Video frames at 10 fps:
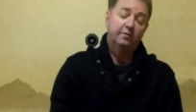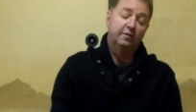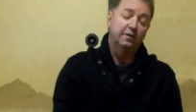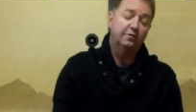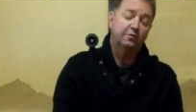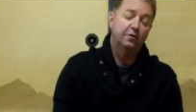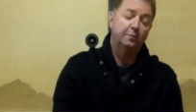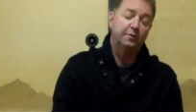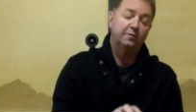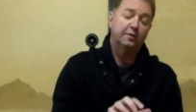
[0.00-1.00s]
So this
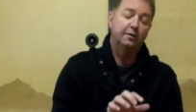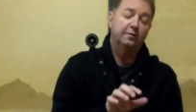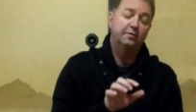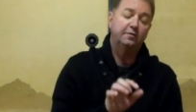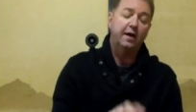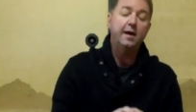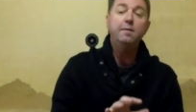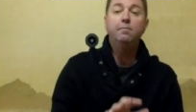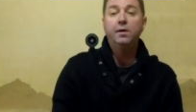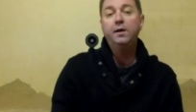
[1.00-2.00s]
group is the
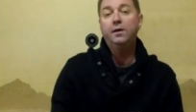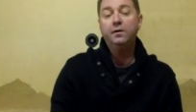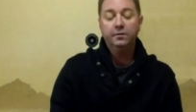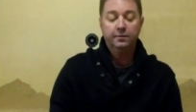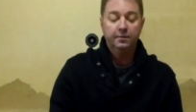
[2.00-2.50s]
same meaning,